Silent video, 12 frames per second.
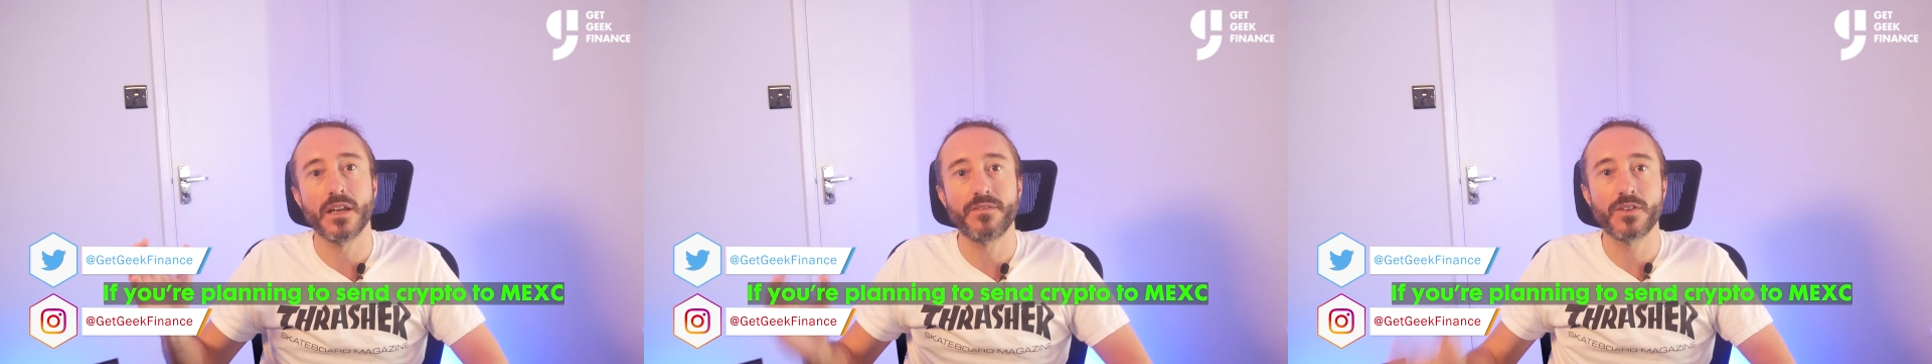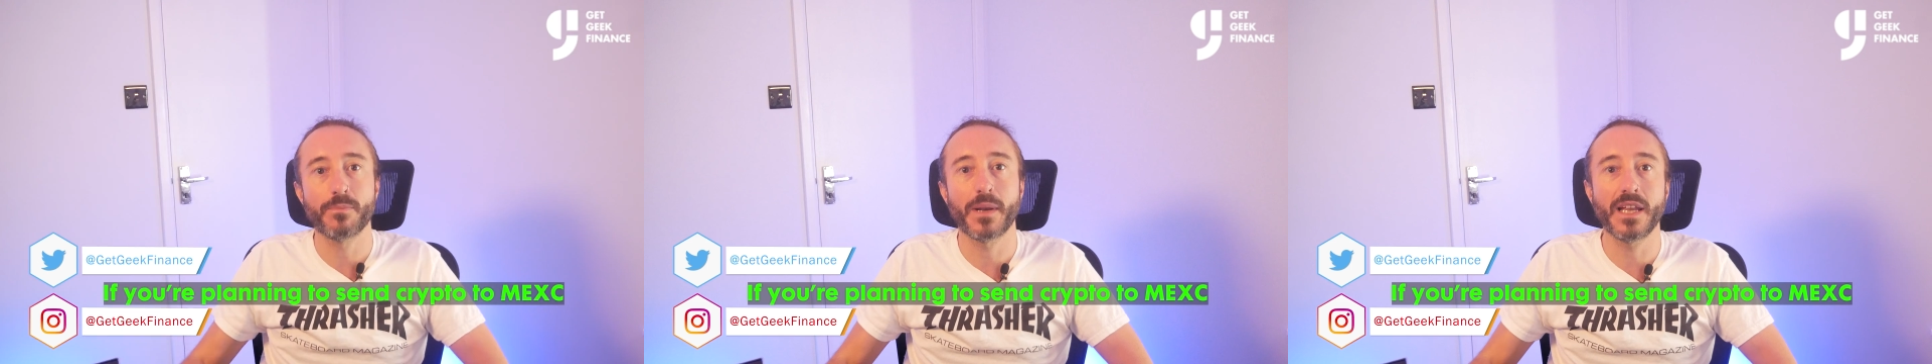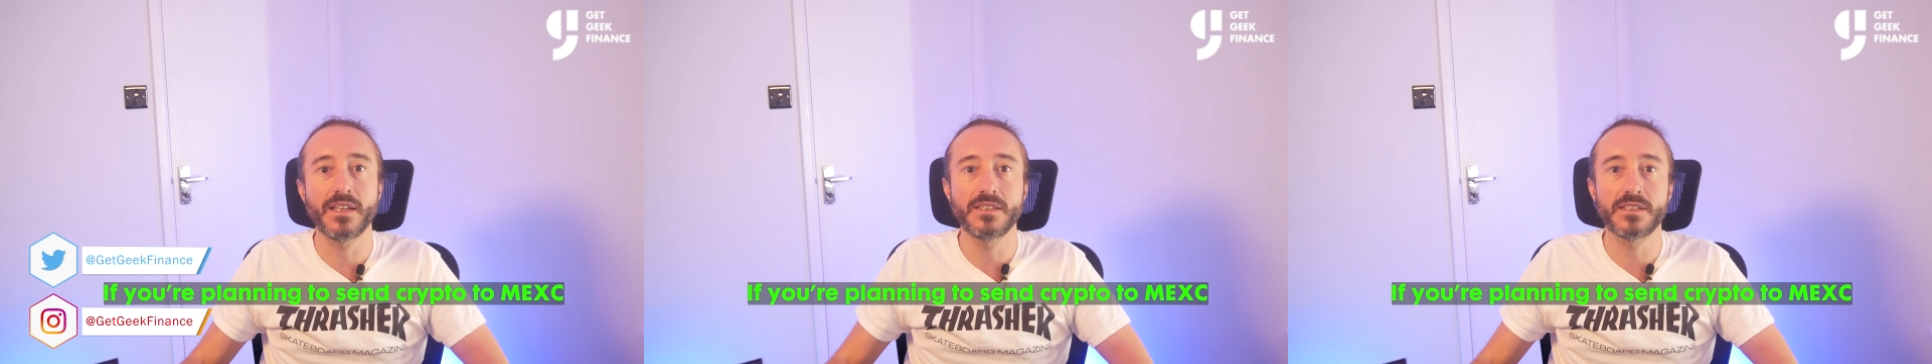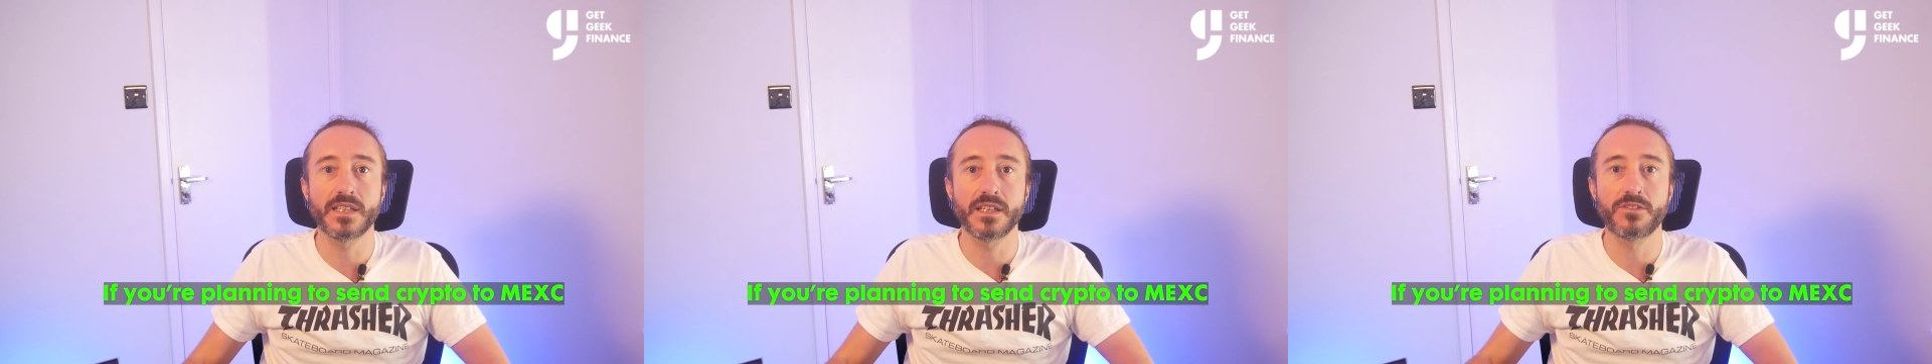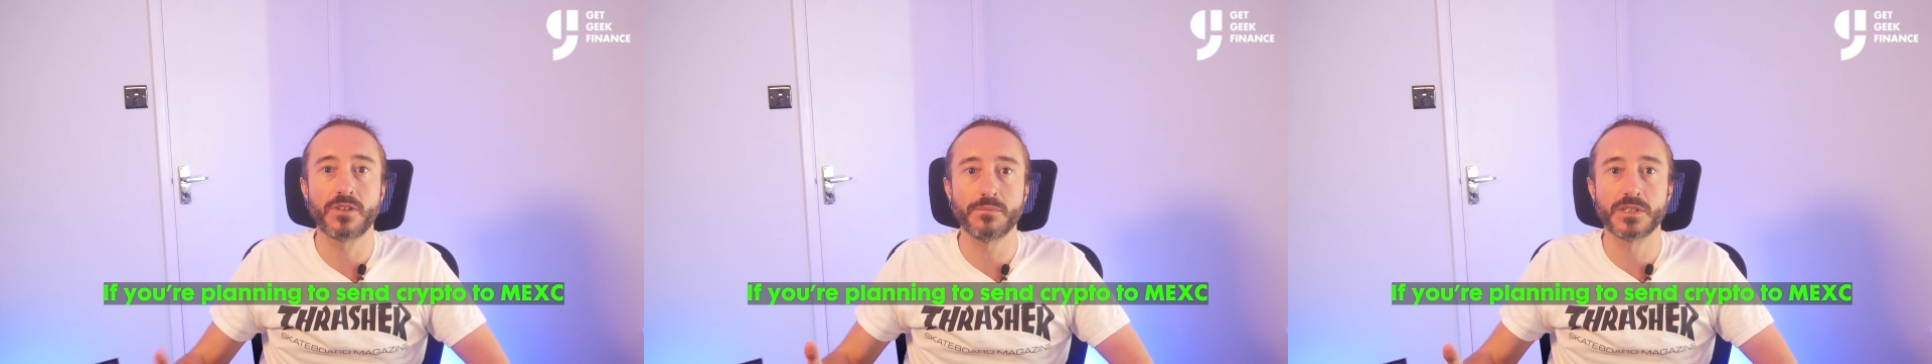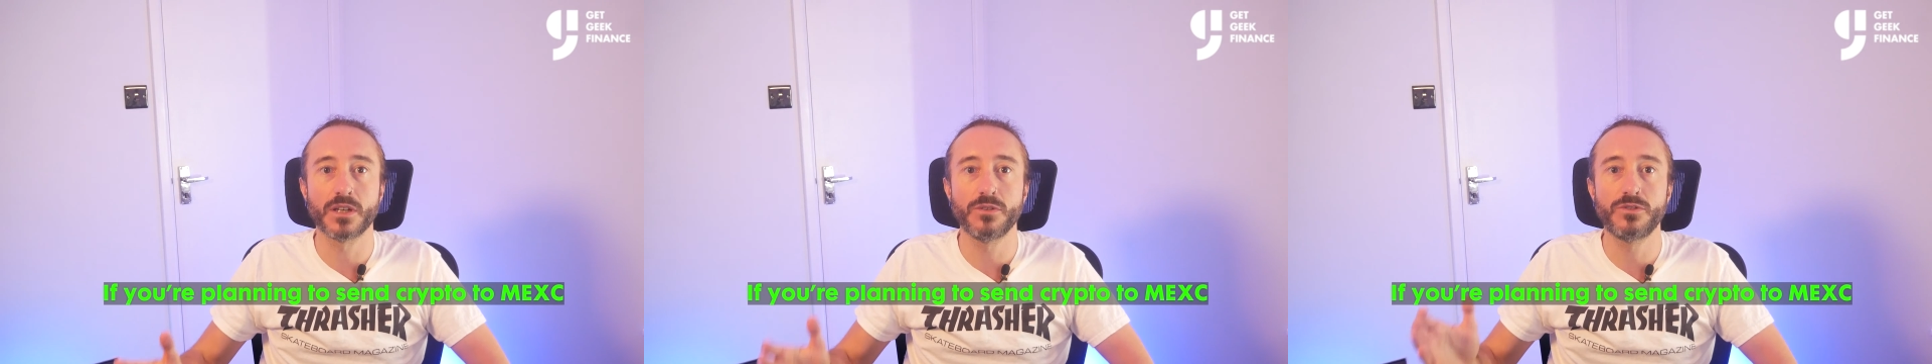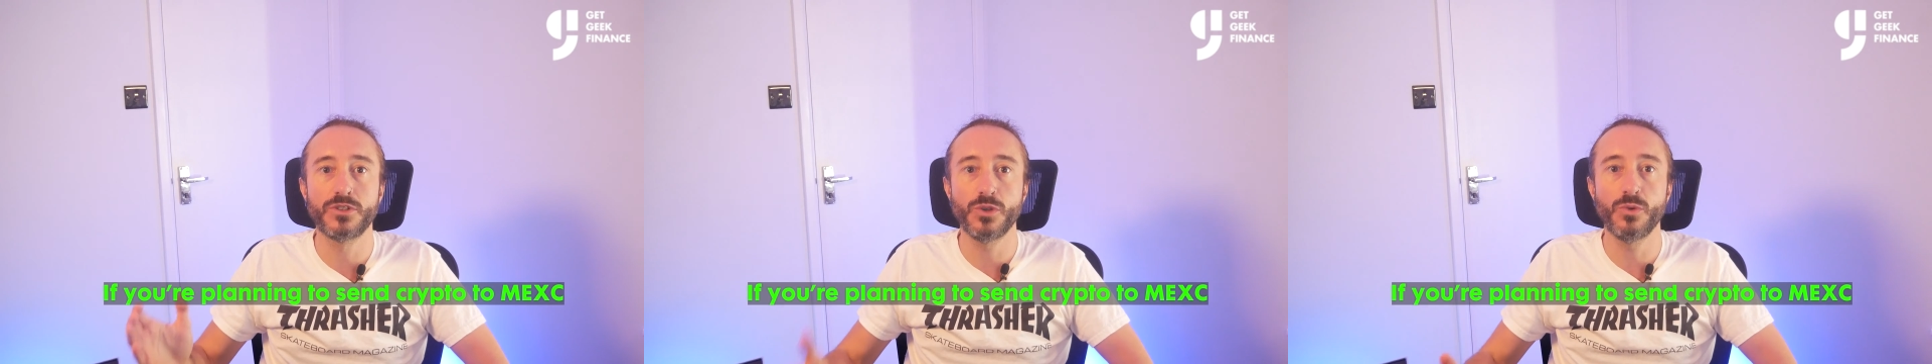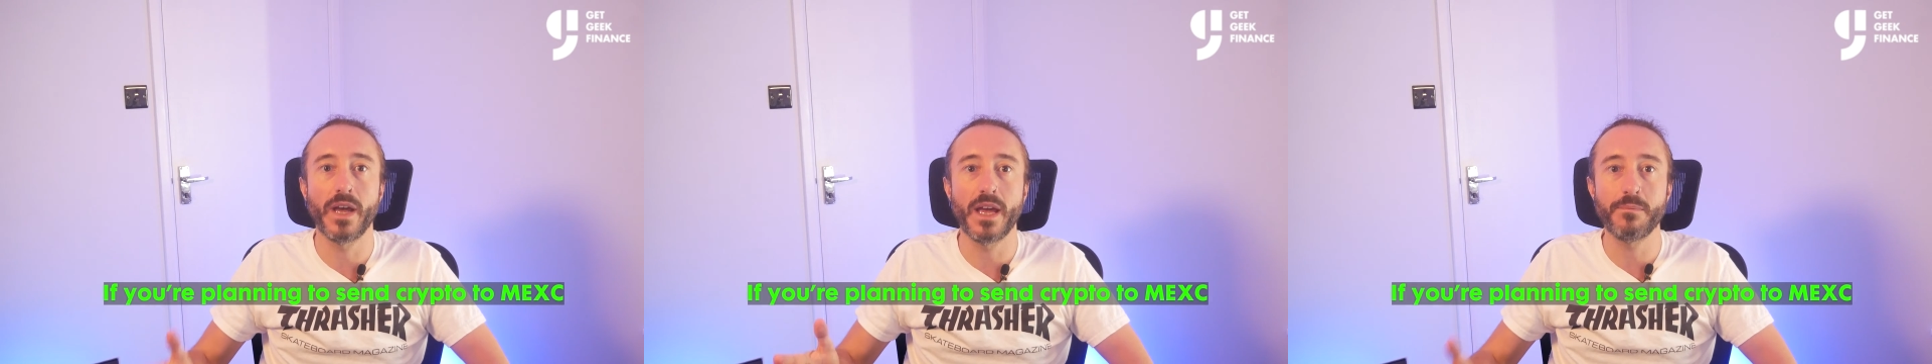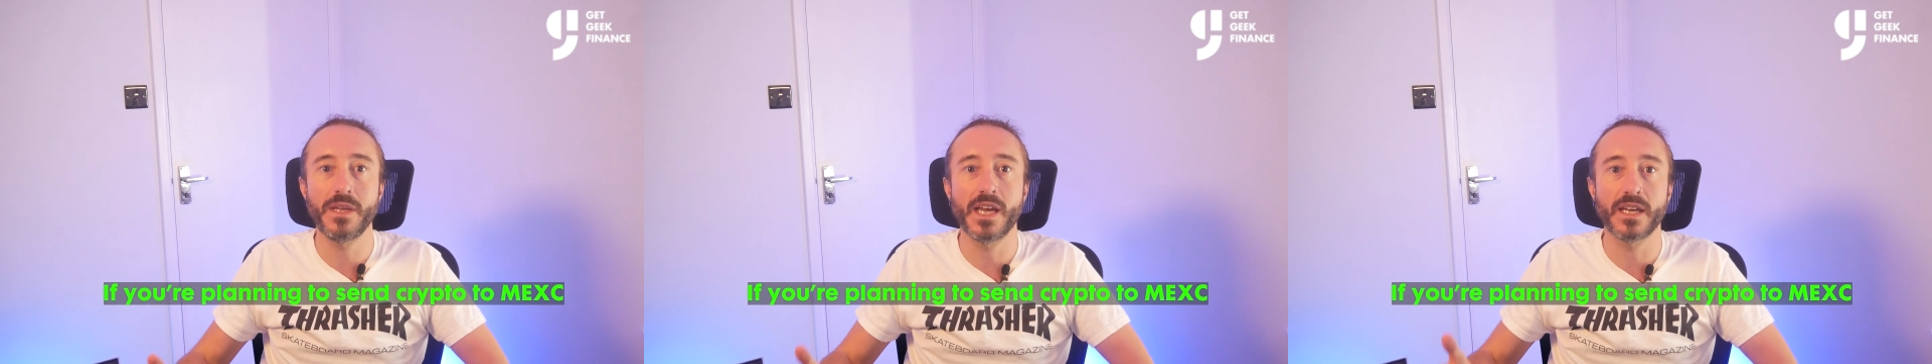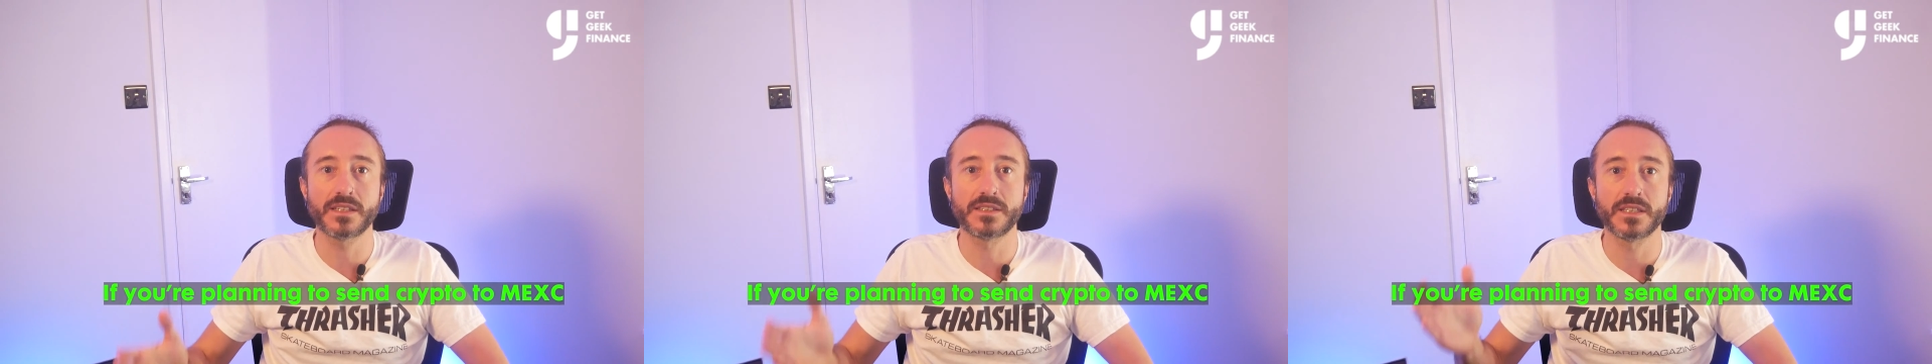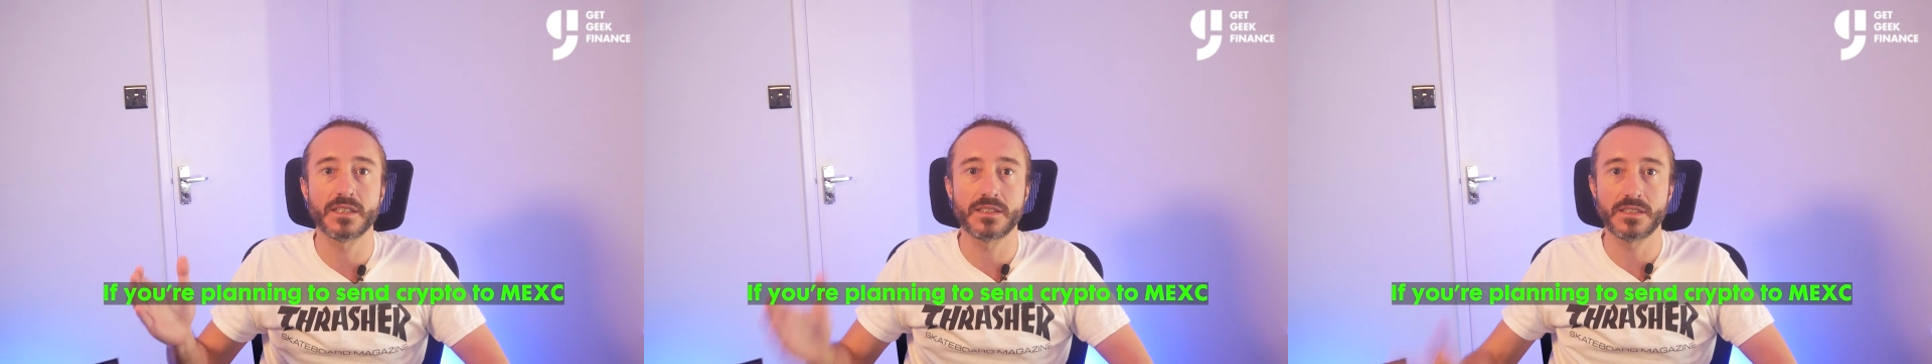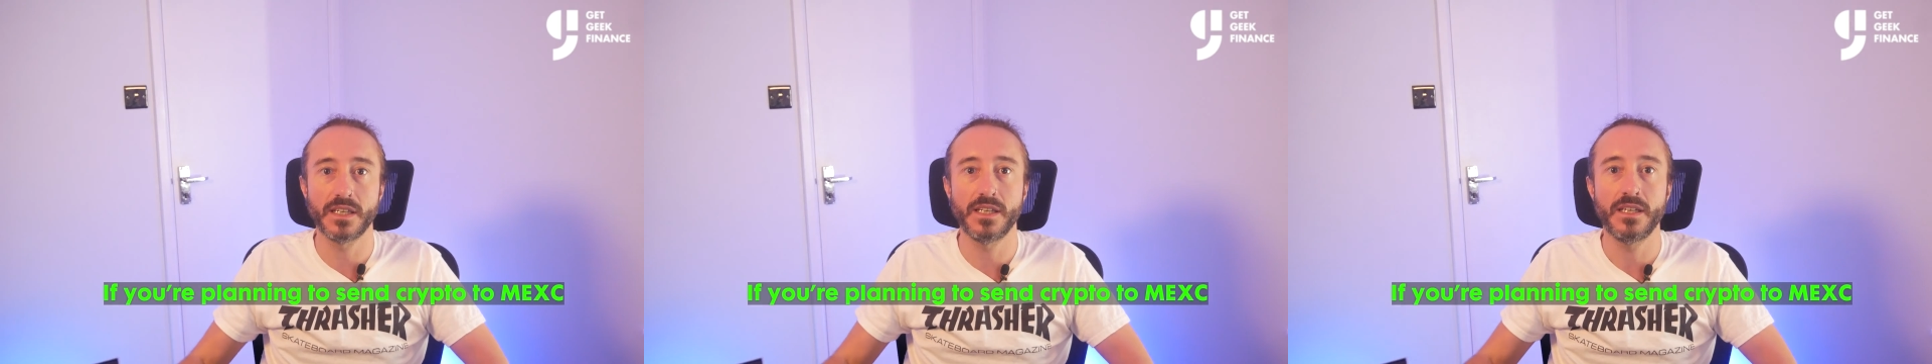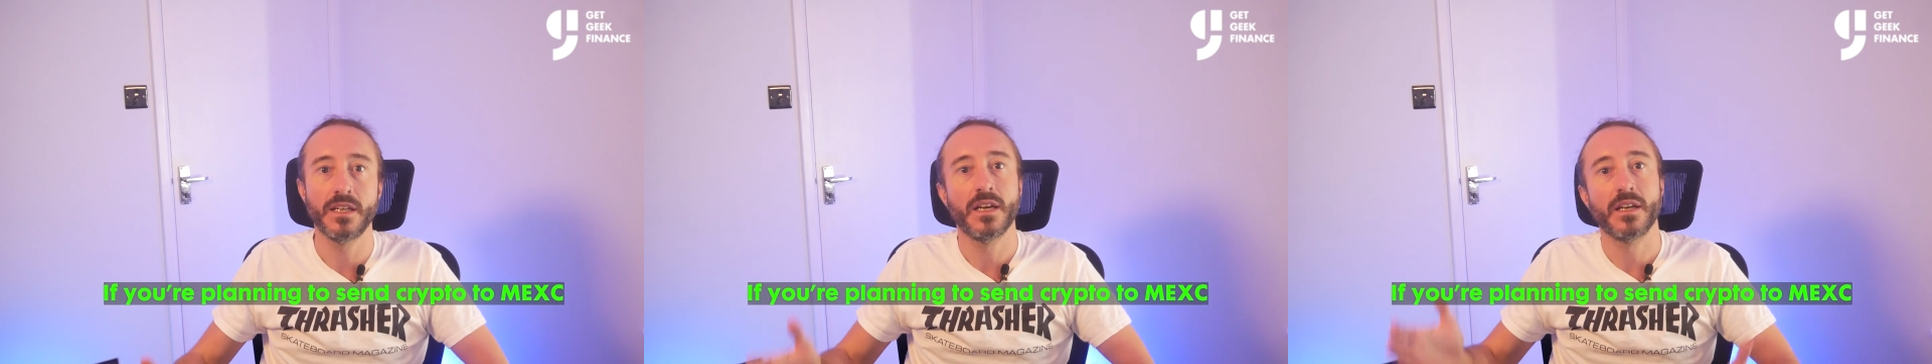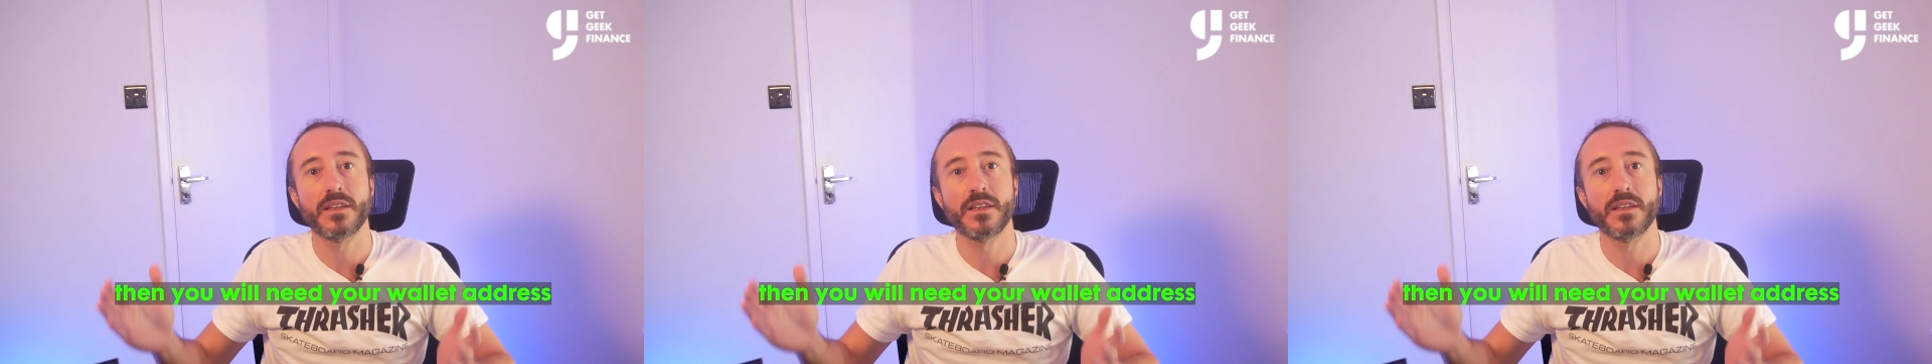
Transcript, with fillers: If you're planning to send crypto to M E X C,